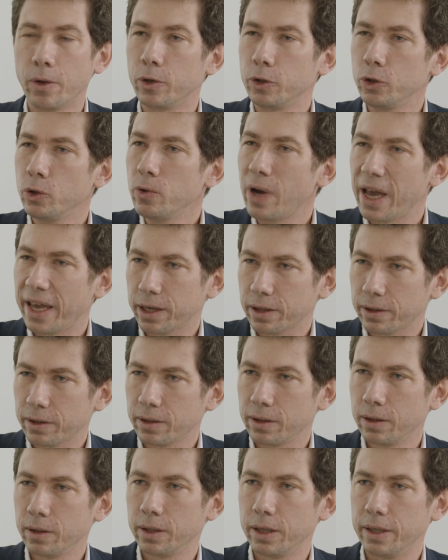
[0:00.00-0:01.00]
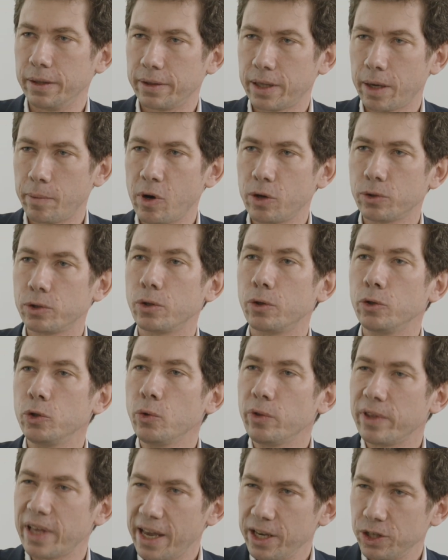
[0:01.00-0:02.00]
UX, it's about
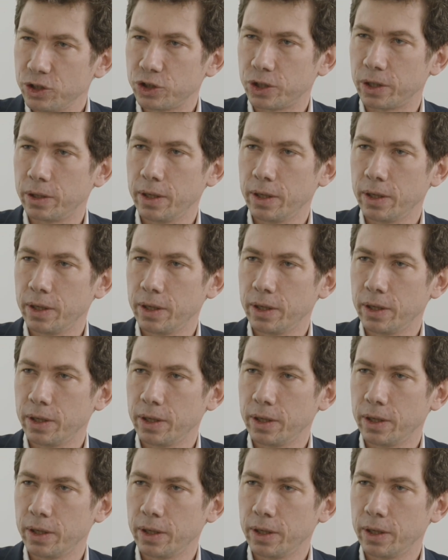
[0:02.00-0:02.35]
usage.